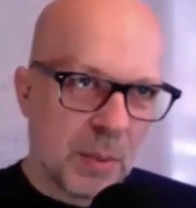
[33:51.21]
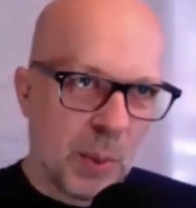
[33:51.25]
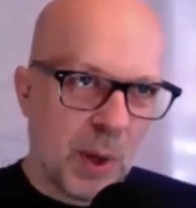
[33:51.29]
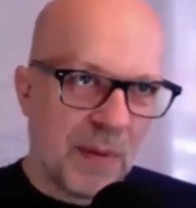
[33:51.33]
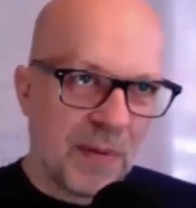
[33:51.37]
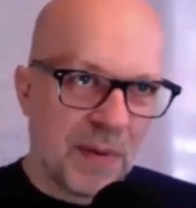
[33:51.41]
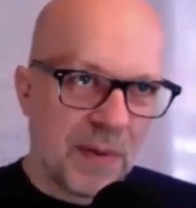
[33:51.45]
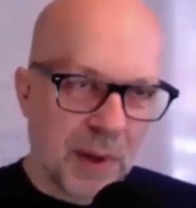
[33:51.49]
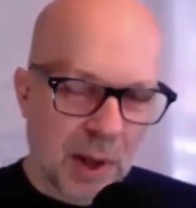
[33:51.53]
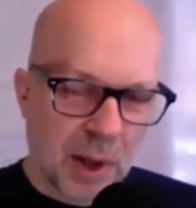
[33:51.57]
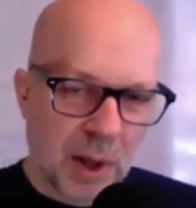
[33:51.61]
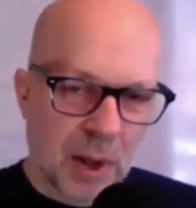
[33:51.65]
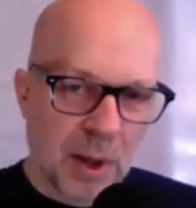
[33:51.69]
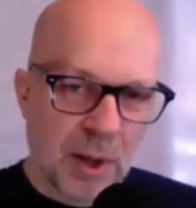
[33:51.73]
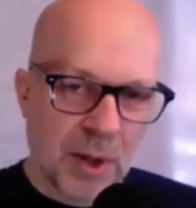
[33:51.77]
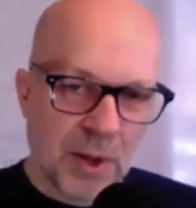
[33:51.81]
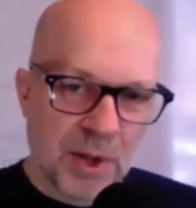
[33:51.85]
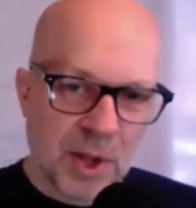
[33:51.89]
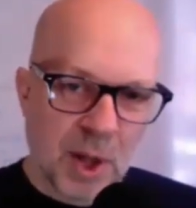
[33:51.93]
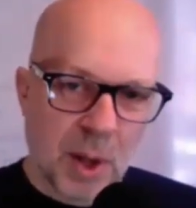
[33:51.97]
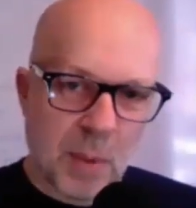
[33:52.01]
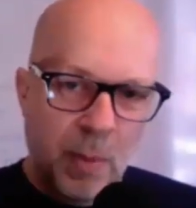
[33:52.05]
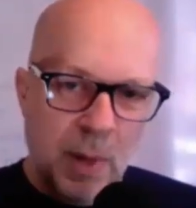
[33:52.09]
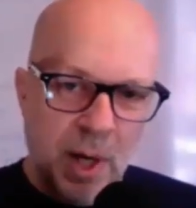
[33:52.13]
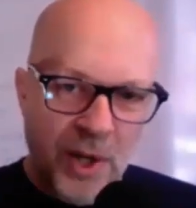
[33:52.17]
we've learned
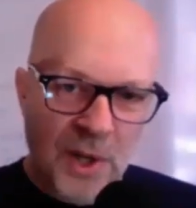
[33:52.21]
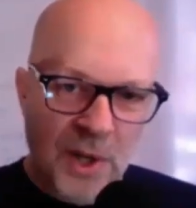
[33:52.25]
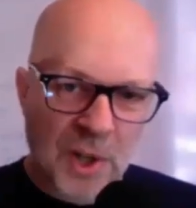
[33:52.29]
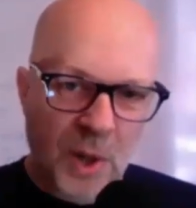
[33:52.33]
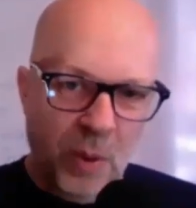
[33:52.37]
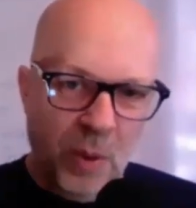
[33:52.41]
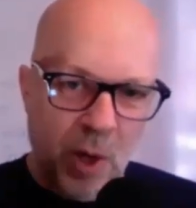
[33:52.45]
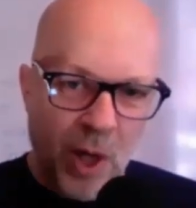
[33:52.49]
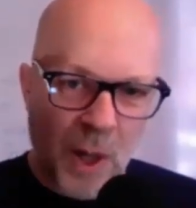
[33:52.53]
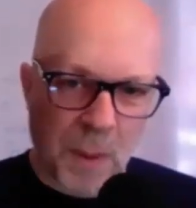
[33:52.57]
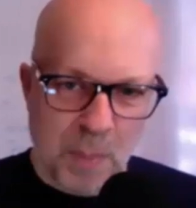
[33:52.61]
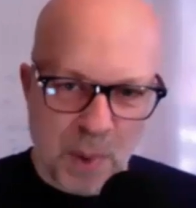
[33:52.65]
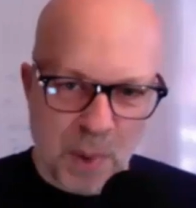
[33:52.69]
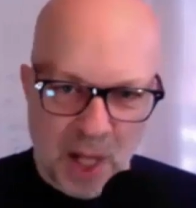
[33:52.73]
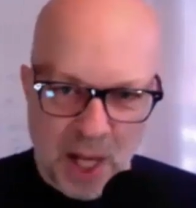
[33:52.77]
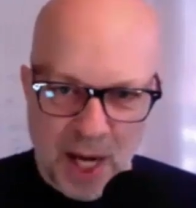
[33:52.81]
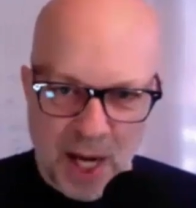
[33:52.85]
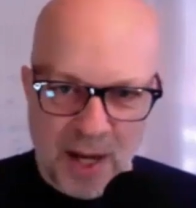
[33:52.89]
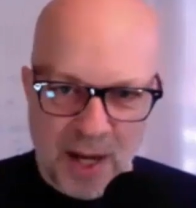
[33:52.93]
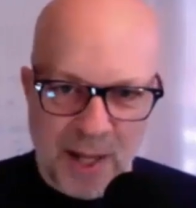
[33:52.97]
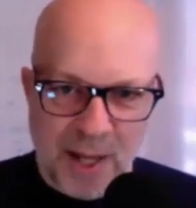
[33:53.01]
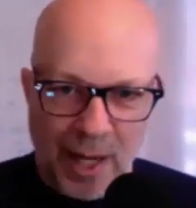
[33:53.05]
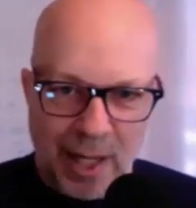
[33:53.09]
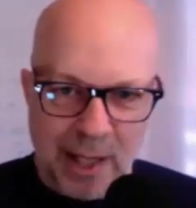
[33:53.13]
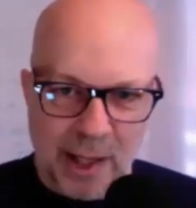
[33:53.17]
so much and we're
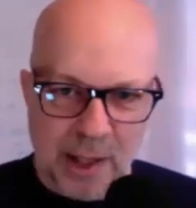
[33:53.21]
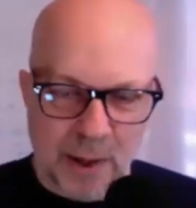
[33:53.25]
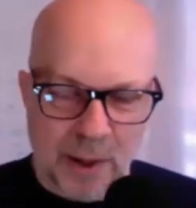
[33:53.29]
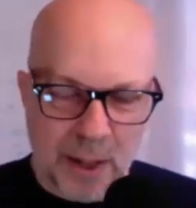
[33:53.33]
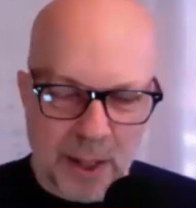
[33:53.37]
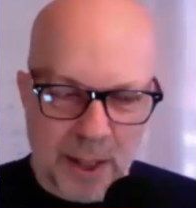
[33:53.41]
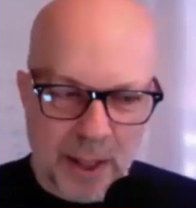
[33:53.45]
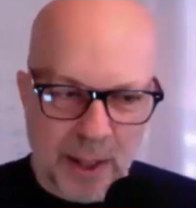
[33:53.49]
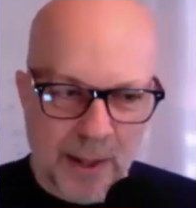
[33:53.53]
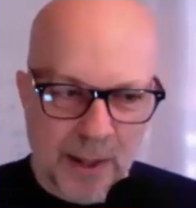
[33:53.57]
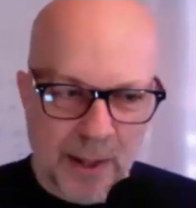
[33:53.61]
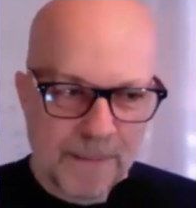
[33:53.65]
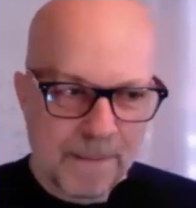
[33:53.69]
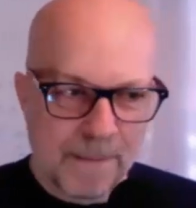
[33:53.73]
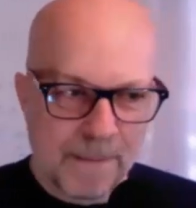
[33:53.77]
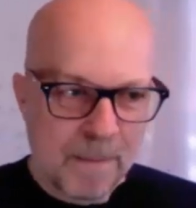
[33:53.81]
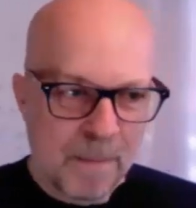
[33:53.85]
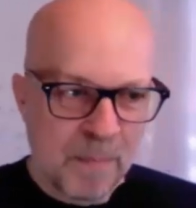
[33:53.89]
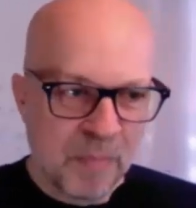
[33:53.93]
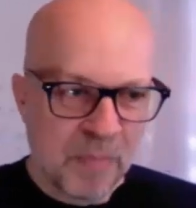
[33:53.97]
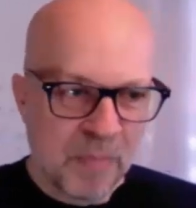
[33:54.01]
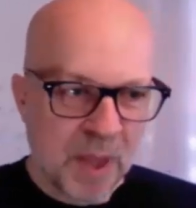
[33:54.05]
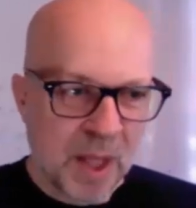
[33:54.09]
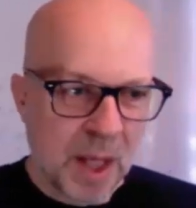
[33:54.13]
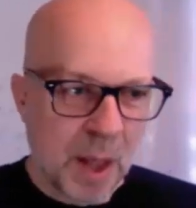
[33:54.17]
applying that learning.
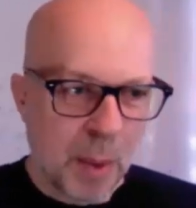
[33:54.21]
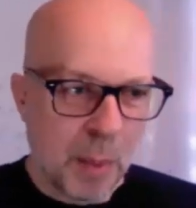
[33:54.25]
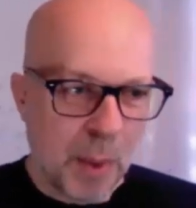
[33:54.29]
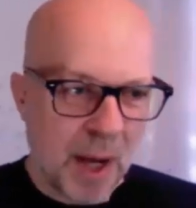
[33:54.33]
Mm-hmm.